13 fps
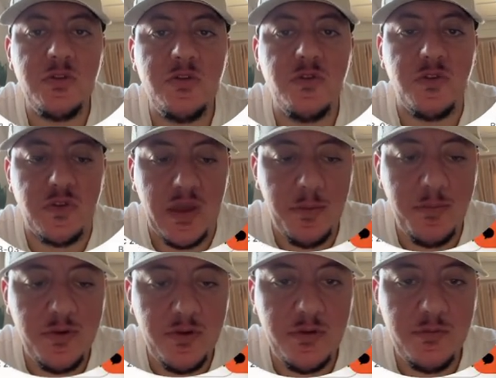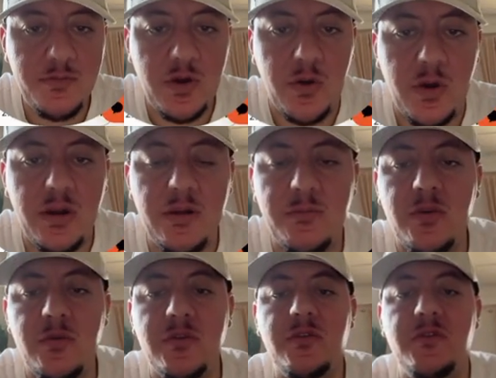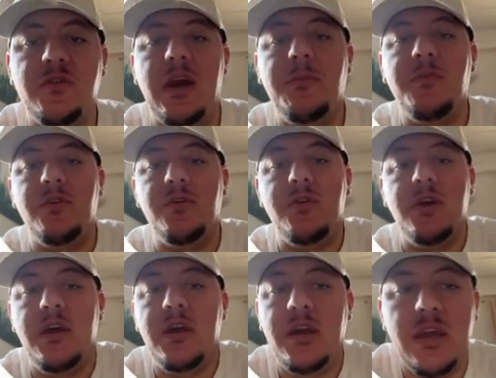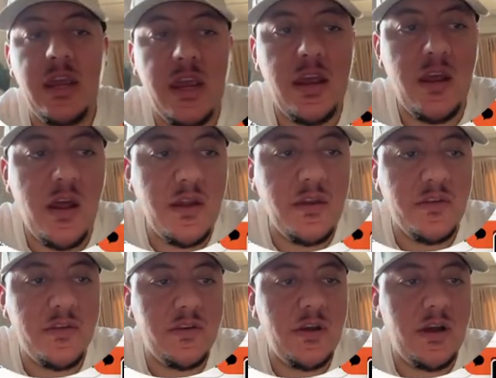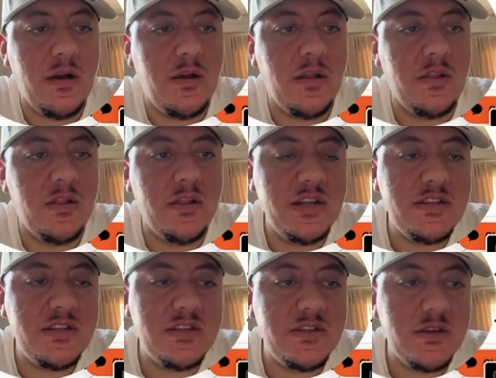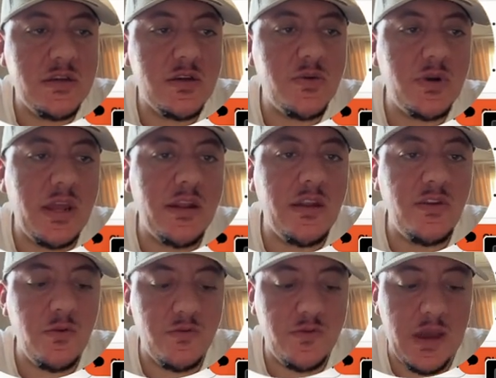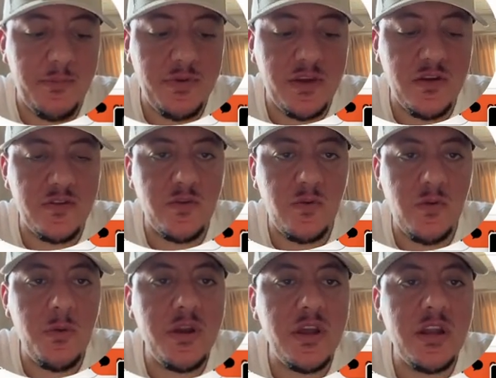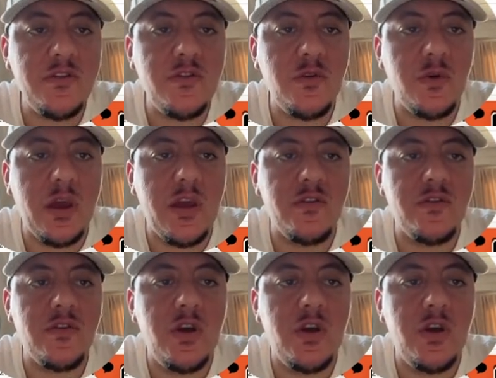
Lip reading: Zapier. All right, I'm going to Zapier, and let's create a new Zap, because what we're gonna do is